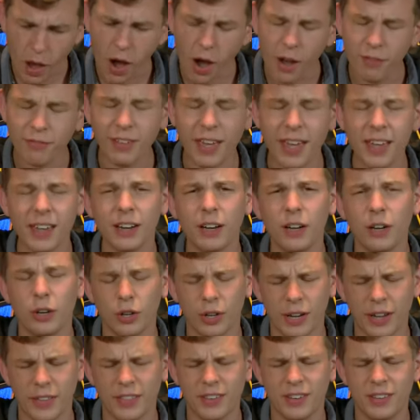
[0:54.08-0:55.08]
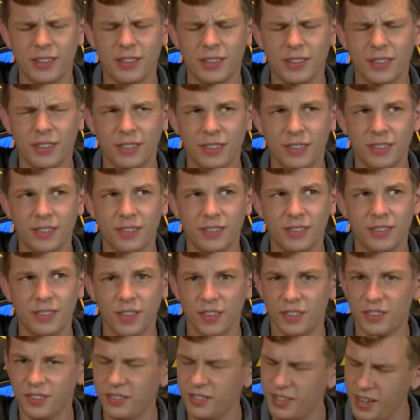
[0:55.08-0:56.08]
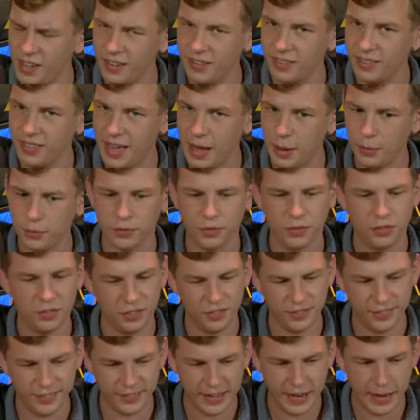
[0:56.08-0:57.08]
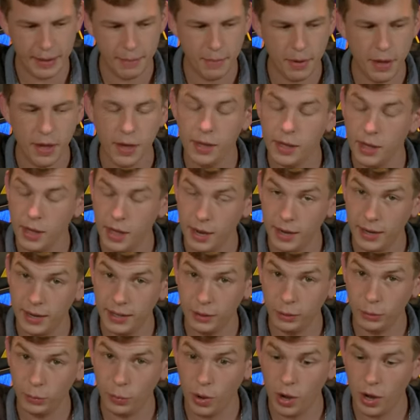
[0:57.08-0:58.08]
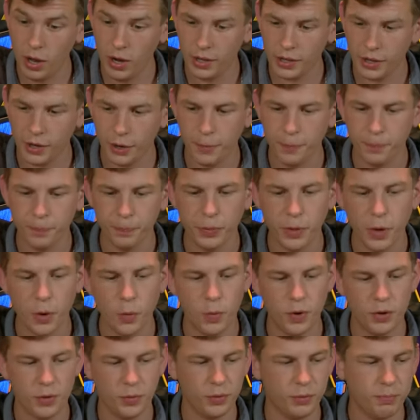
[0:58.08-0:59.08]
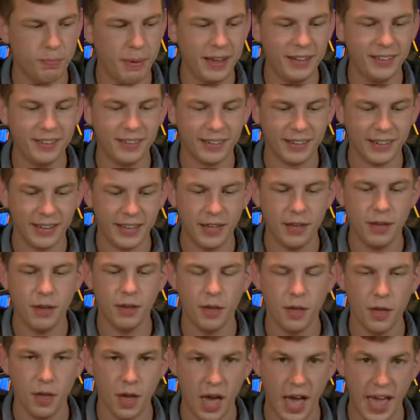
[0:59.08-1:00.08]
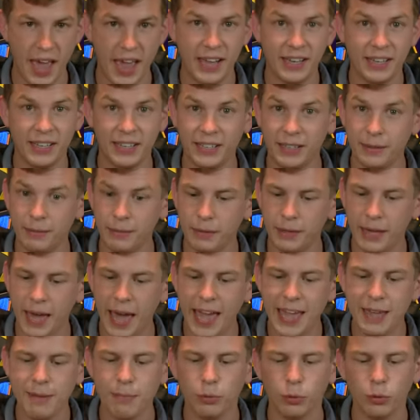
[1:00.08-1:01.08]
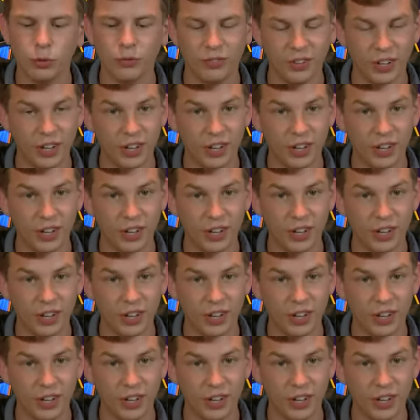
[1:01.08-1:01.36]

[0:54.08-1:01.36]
I've taken a look at the 6000 Slim a little while ago, which was basically a cable